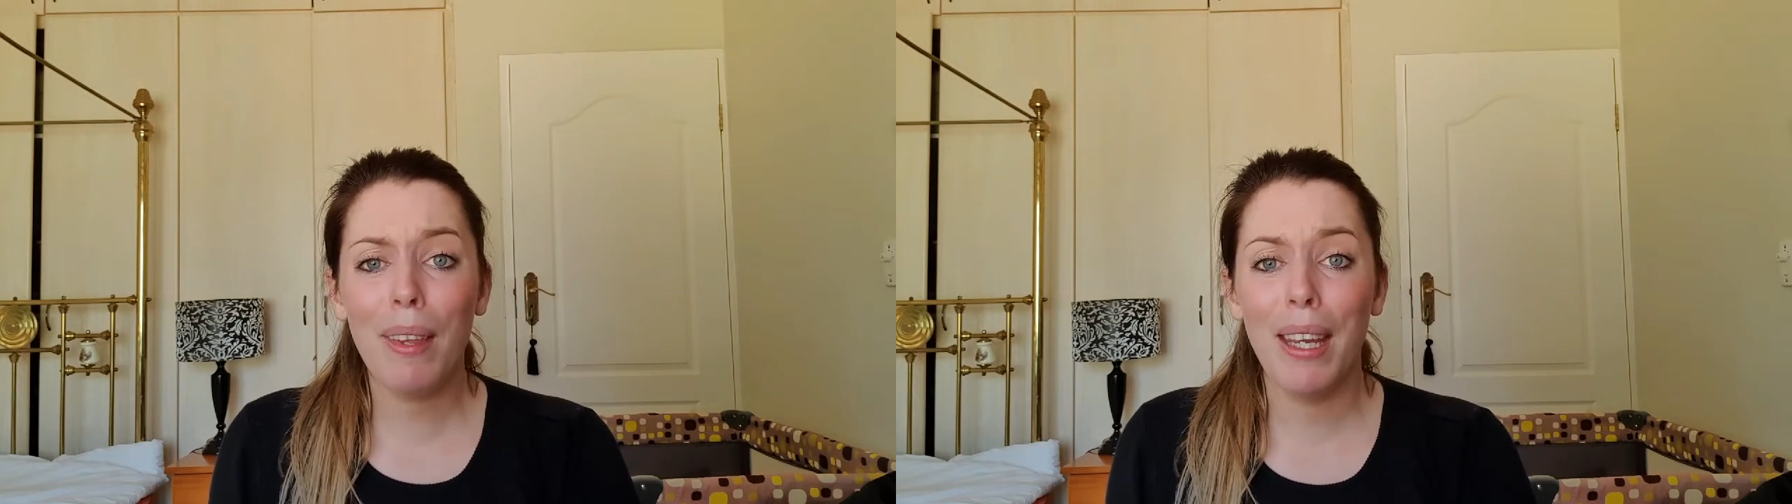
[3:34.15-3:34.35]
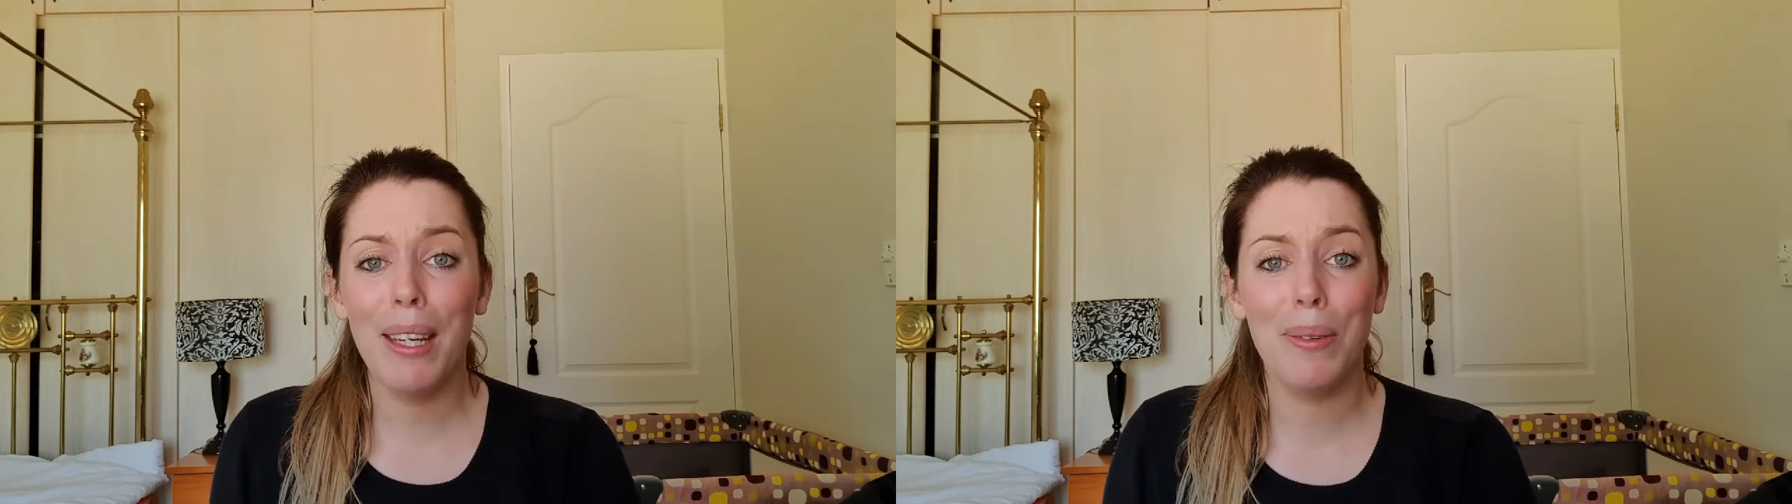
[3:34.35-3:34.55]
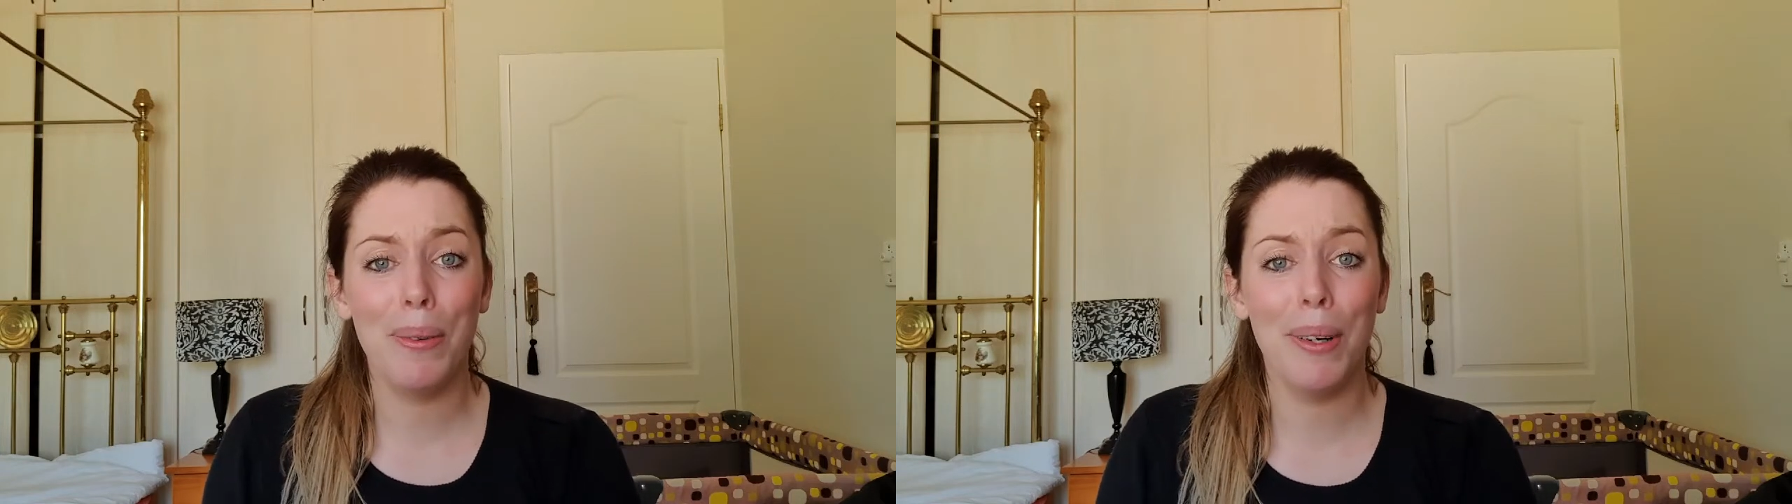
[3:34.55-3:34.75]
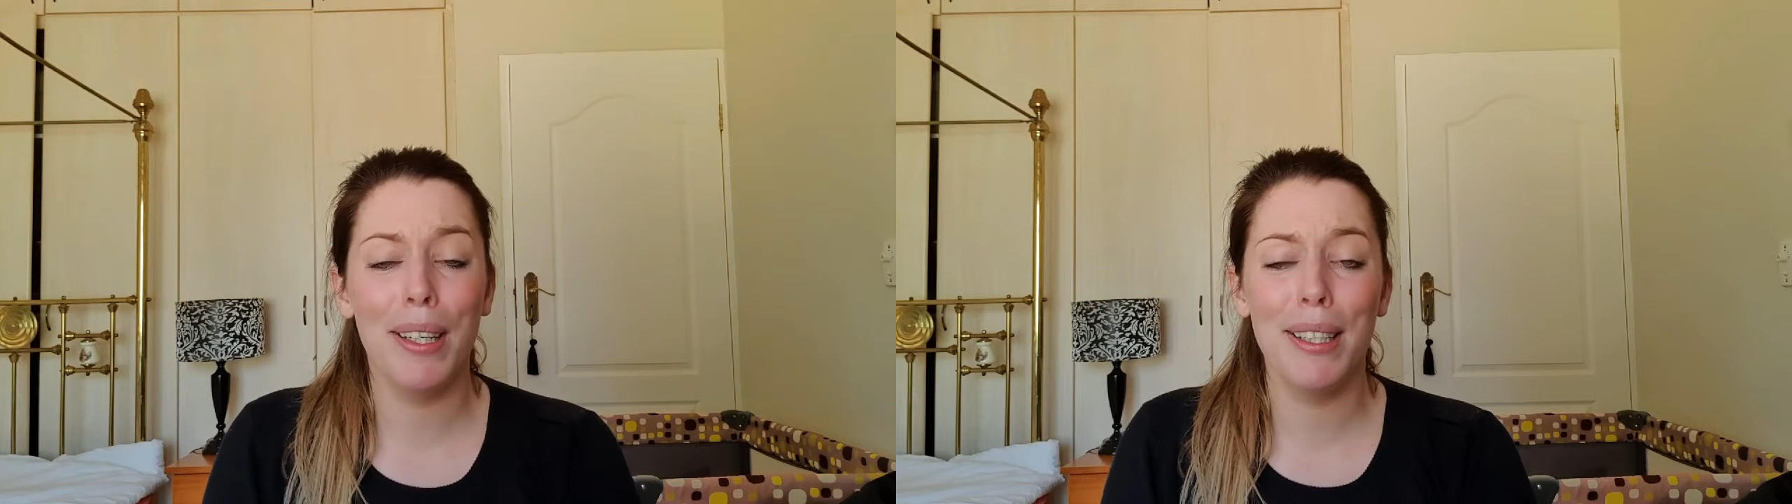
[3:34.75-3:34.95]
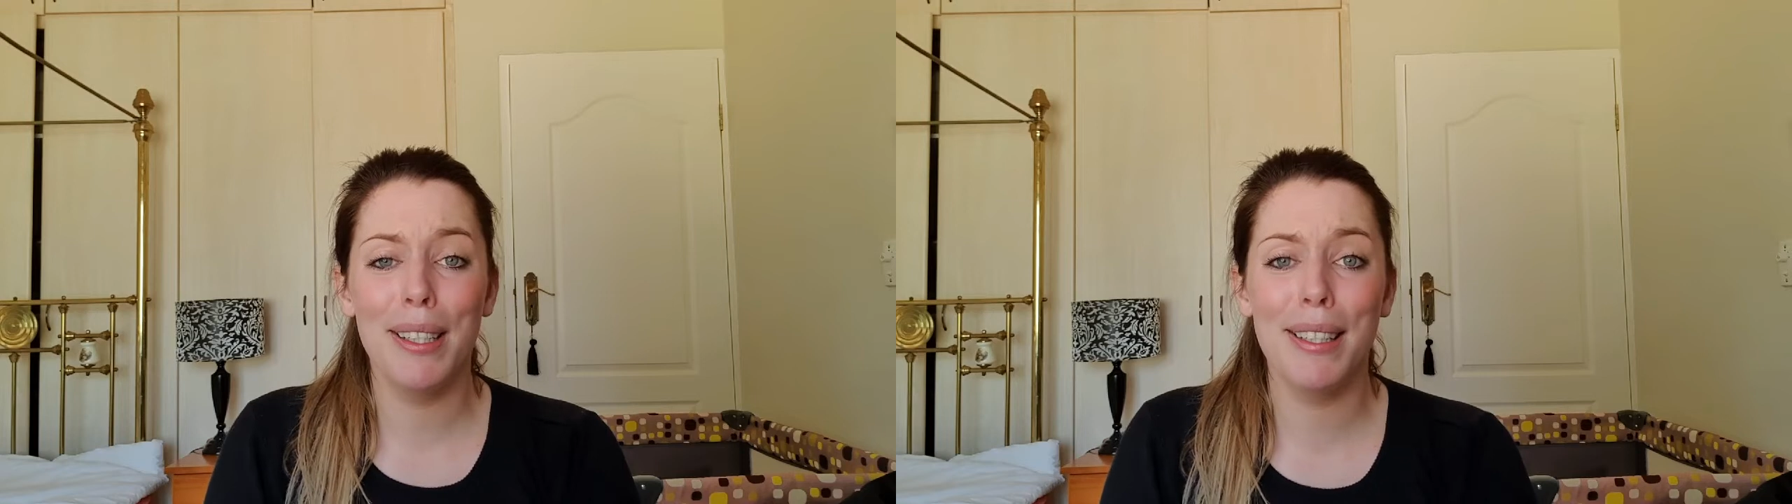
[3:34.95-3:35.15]
it
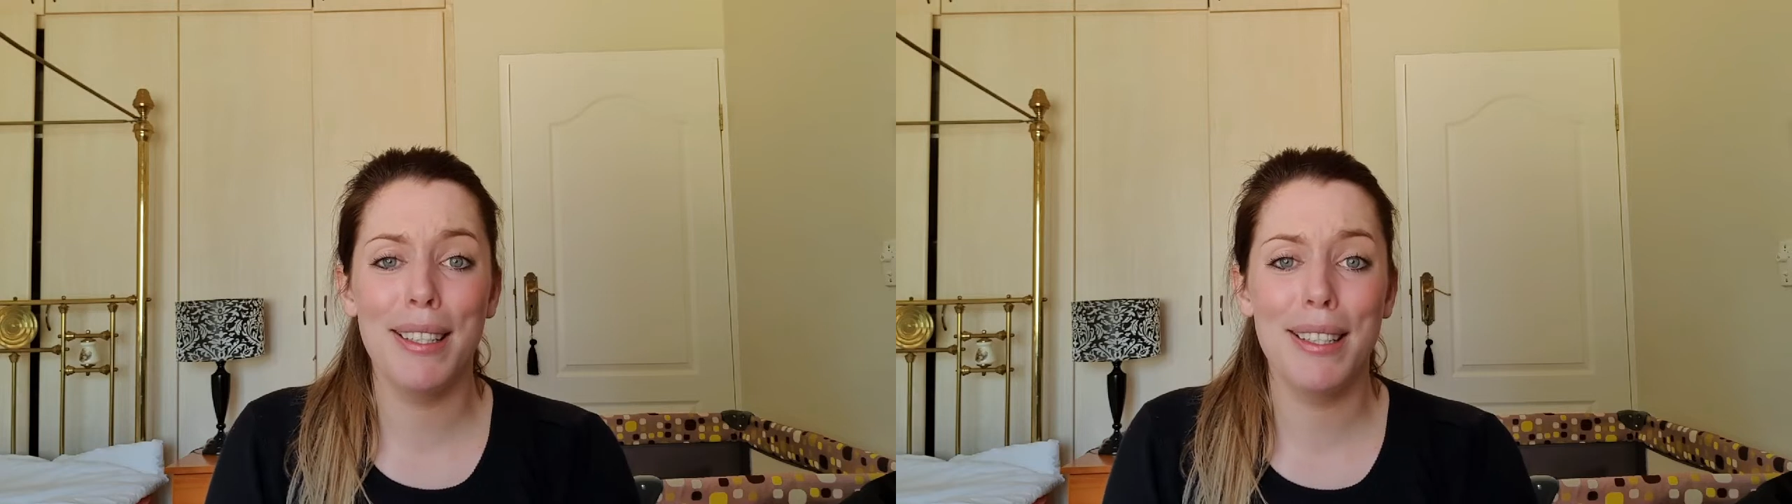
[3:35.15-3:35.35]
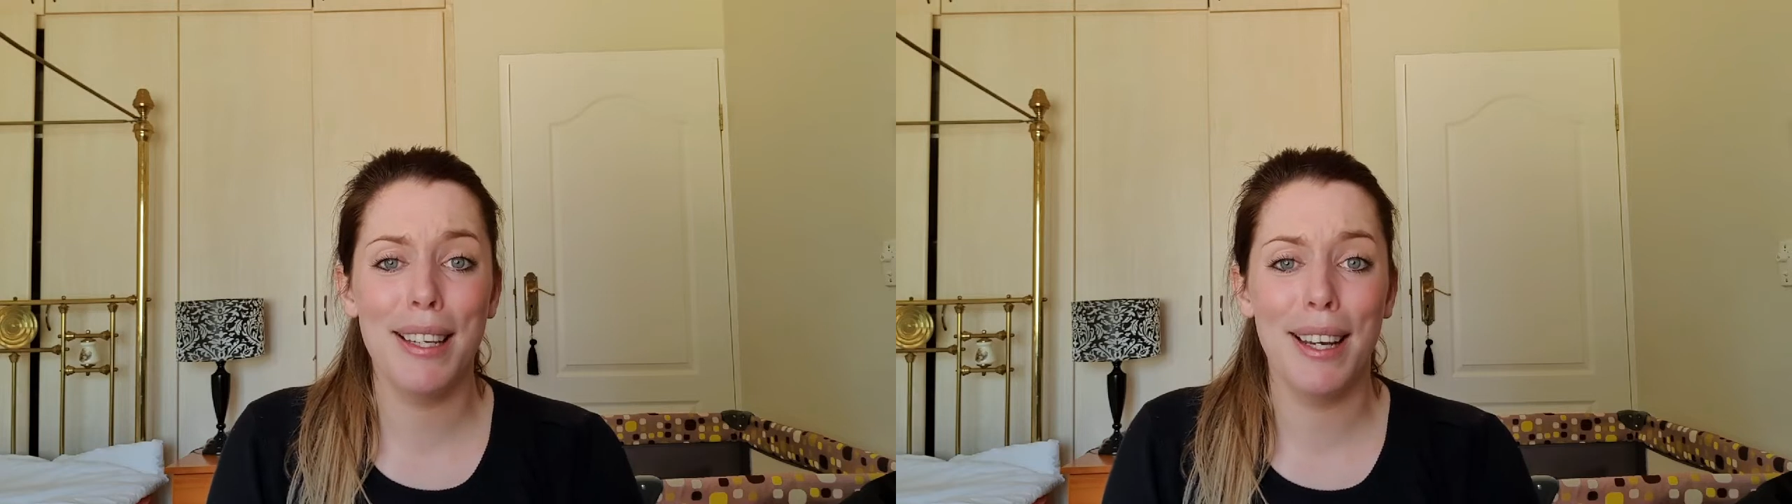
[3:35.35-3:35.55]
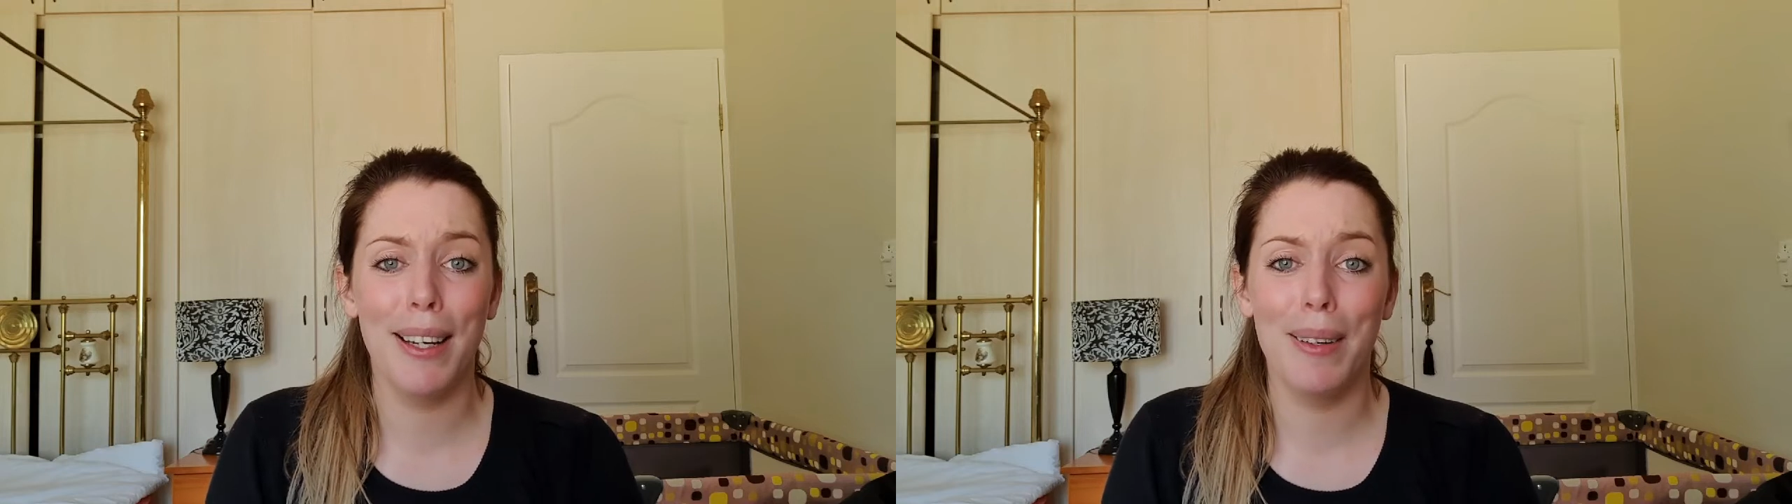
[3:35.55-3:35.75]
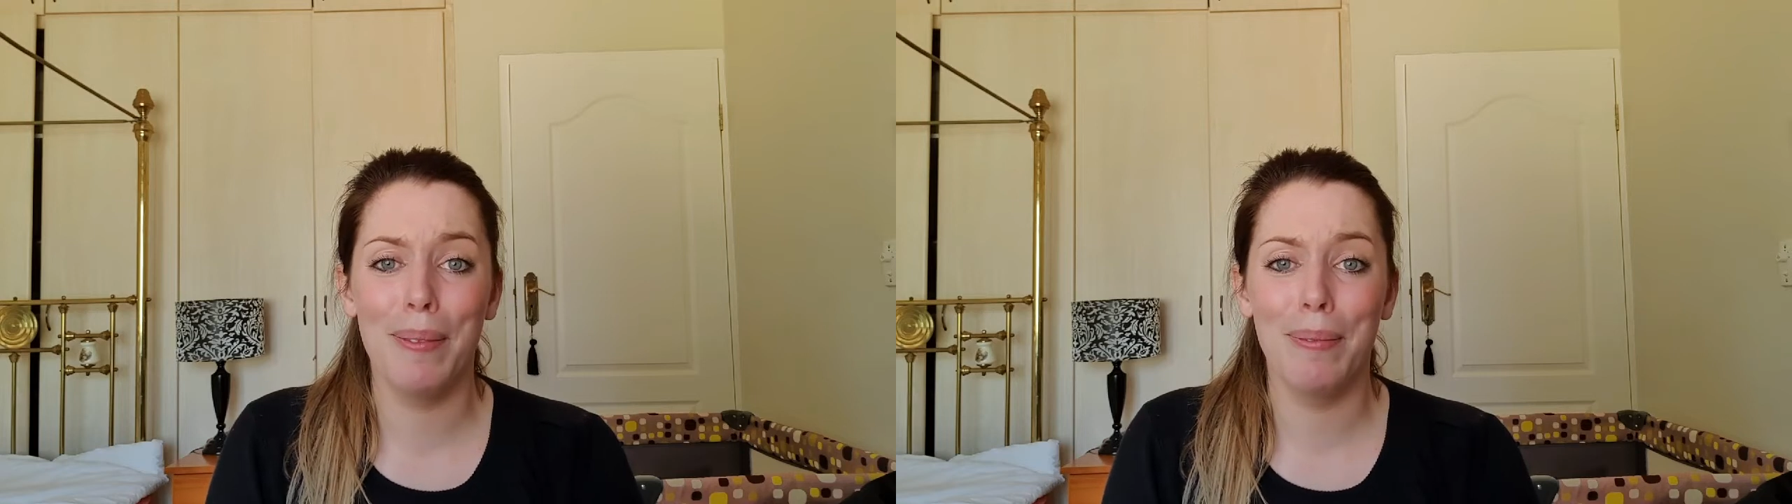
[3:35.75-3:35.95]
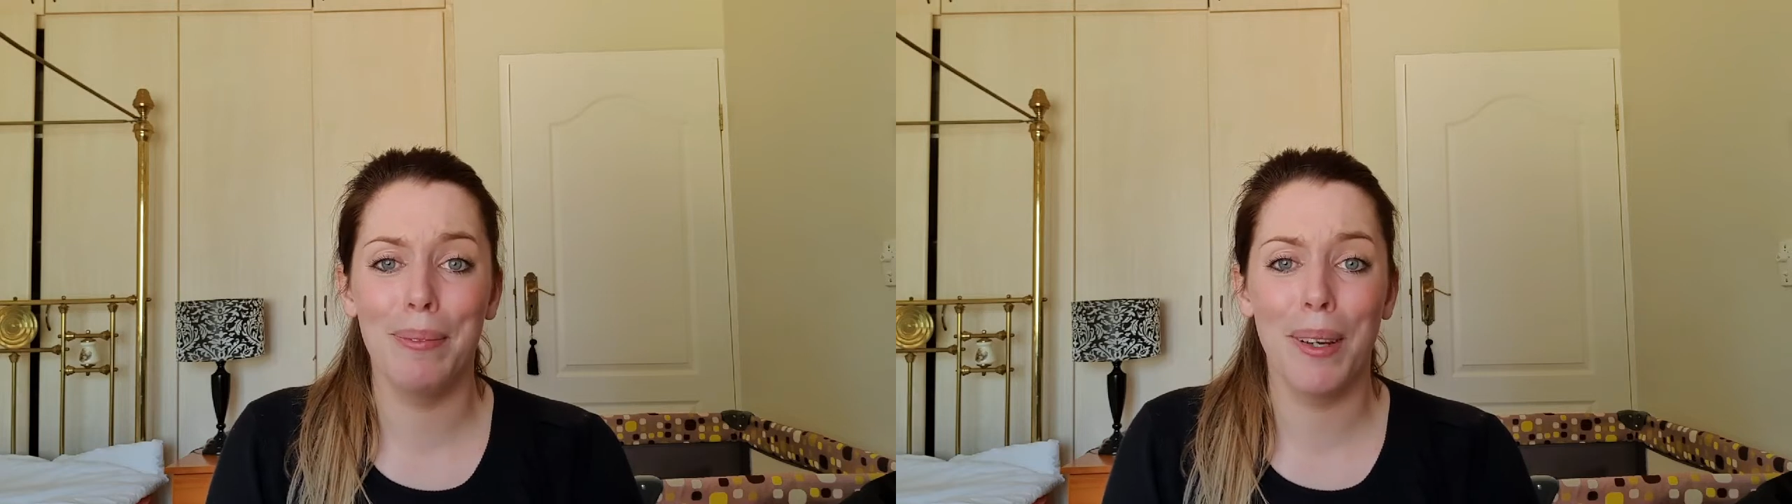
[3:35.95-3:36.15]
was
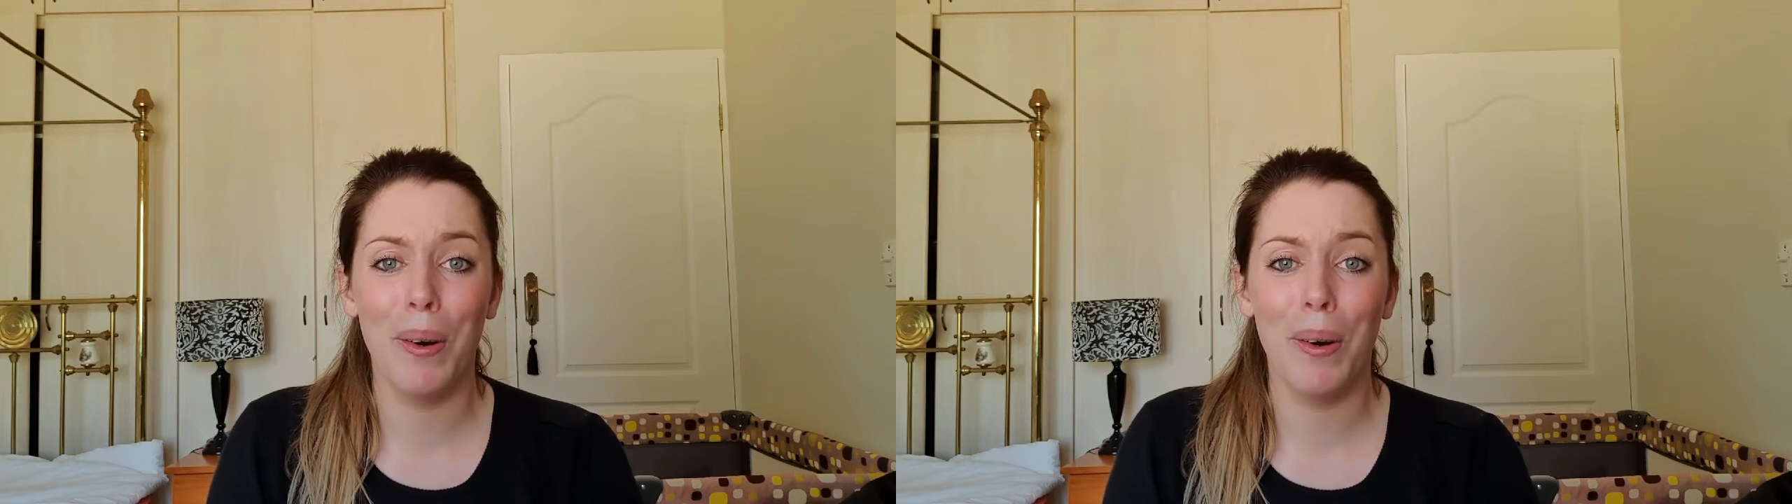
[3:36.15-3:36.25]
um,